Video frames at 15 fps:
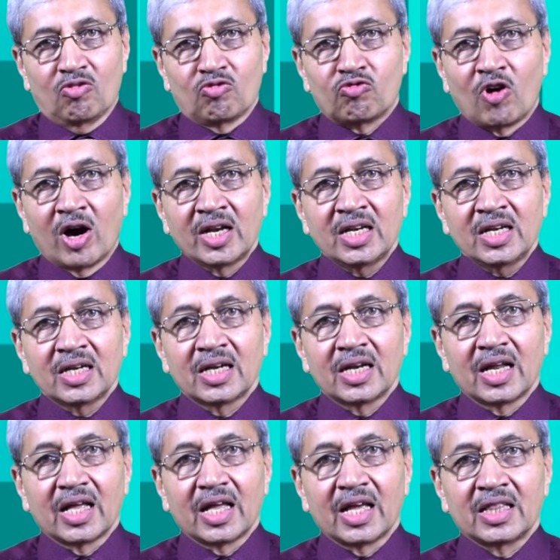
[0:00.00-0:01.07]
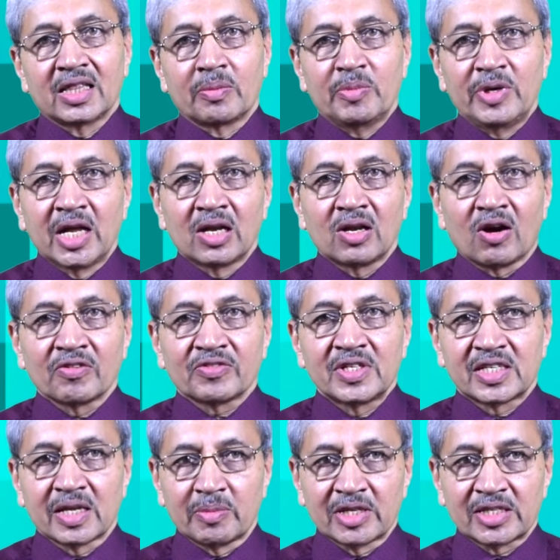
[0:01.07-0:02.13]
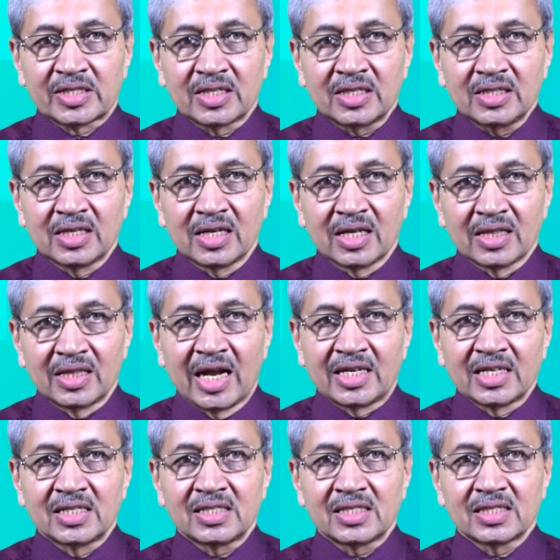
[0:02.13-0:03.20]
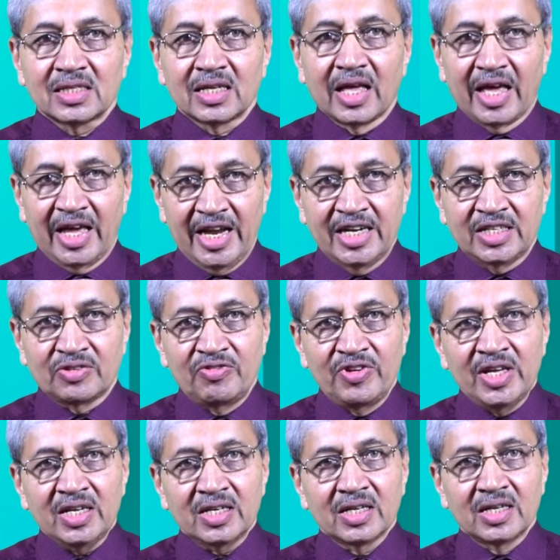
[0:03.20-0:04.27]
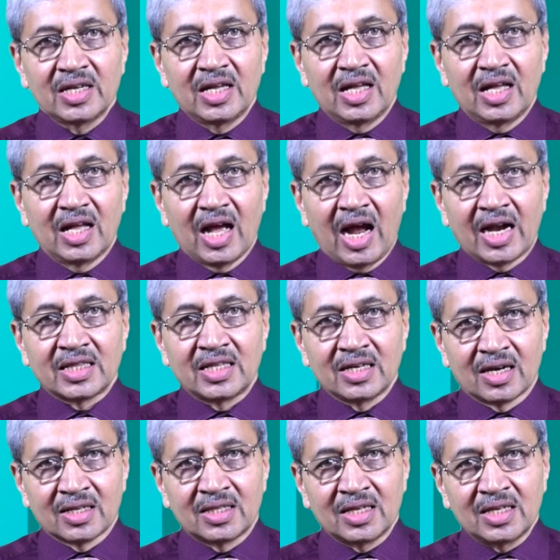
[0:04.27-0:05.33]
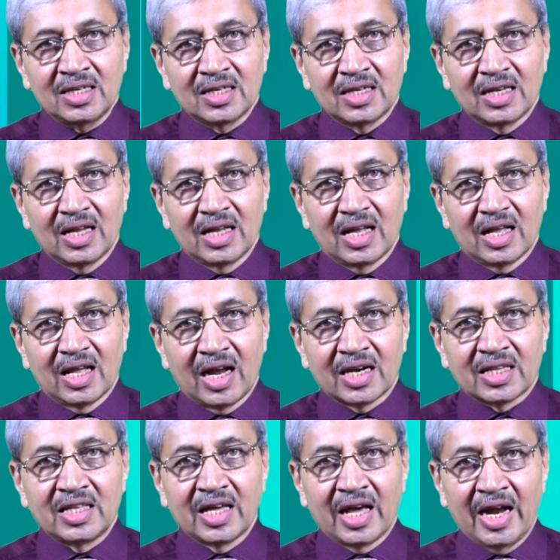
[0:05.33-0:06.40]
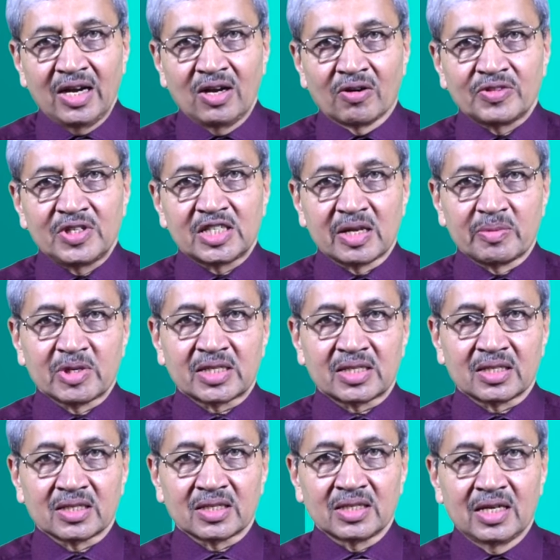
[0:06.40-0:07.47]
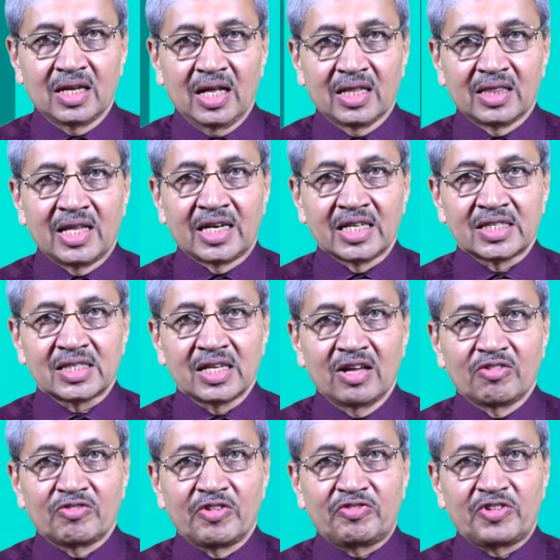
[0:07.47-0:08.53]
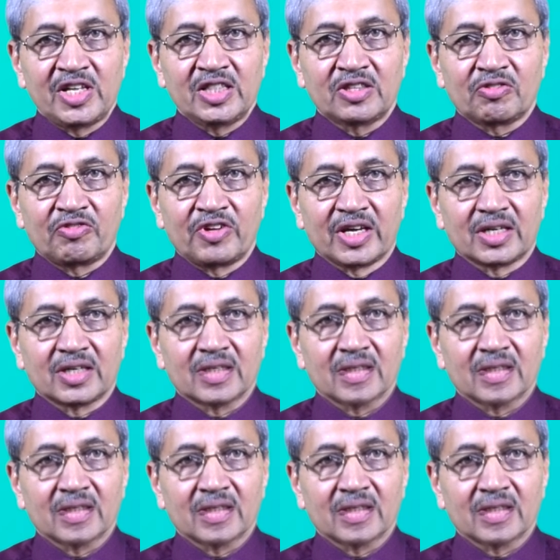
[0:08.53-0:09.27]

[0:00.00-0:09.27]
One in the middle of the semester, that is 8th week, and the other at the end of the semester, that is 15th week.